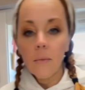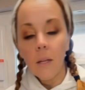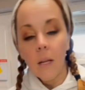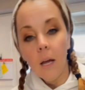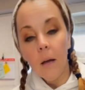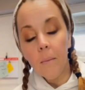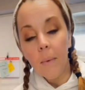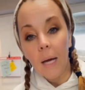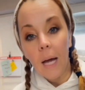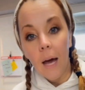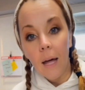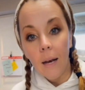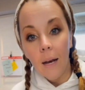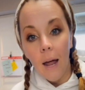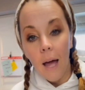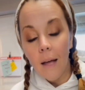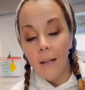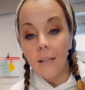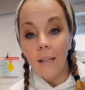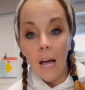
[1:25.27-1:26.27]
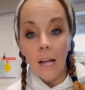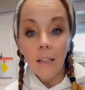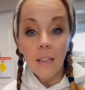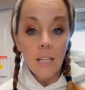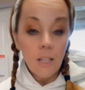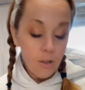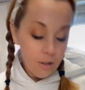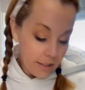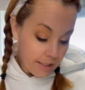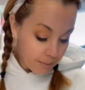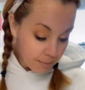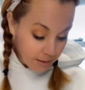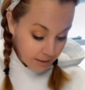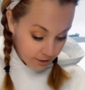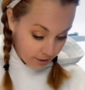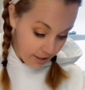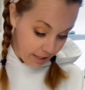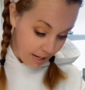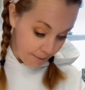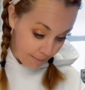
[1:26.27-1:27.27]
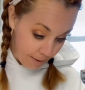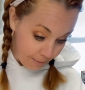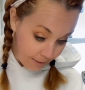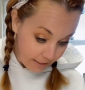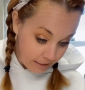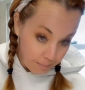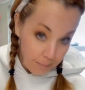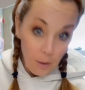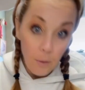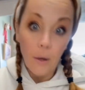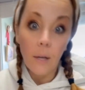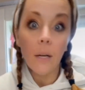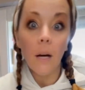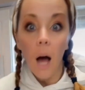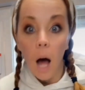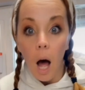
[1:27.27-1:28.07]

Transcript: oh my God, I literally am staring at my recipe going,